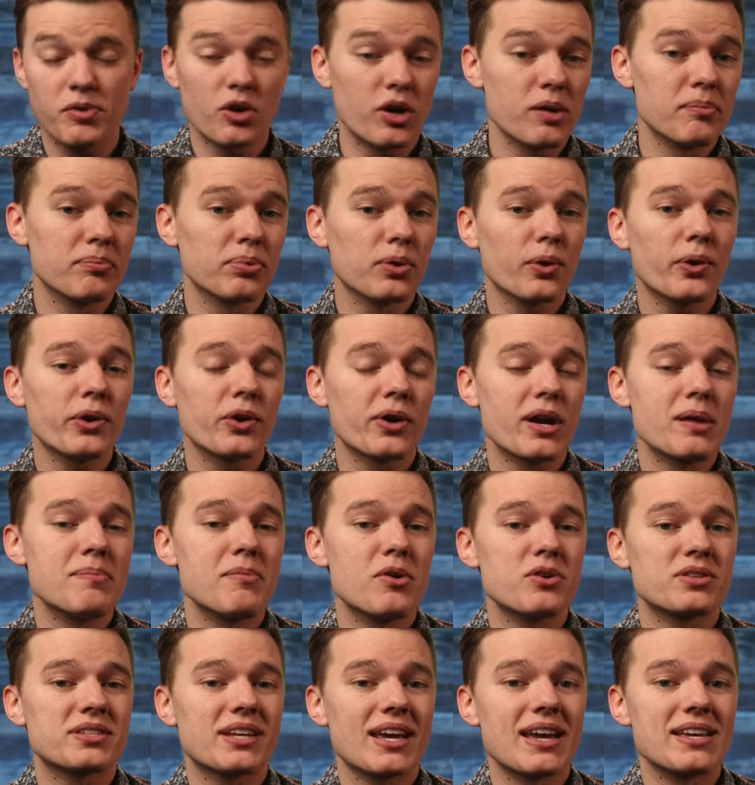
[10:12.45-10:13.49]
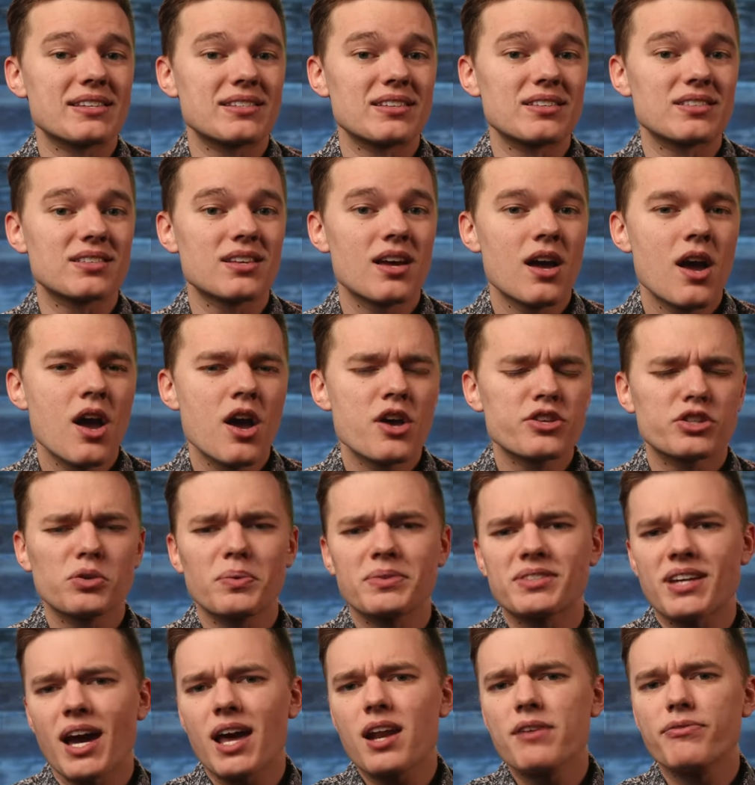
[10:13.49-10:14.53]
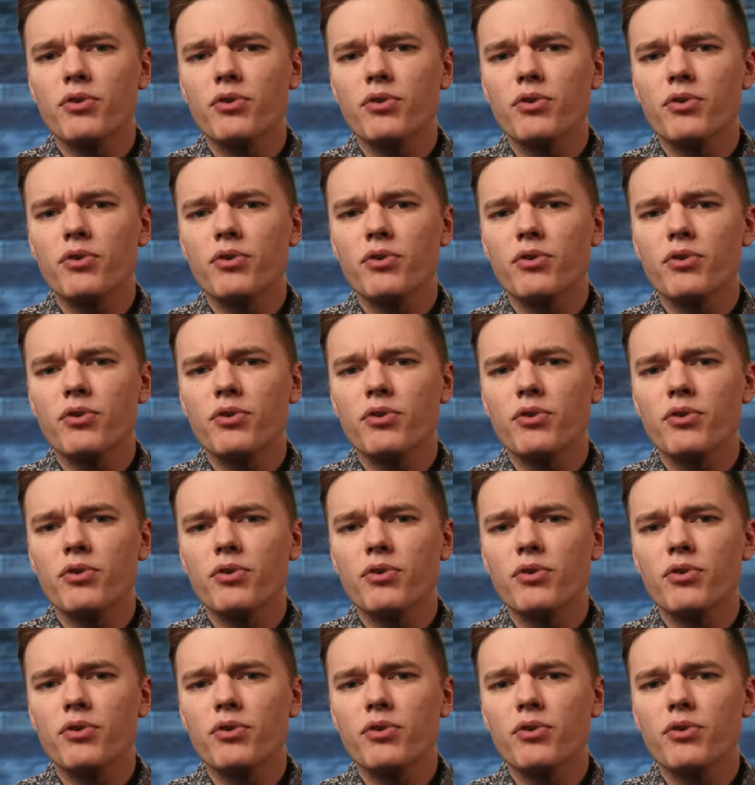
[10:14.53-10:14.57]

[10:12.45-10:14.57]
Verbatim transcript: your employer in most cases. So it's kind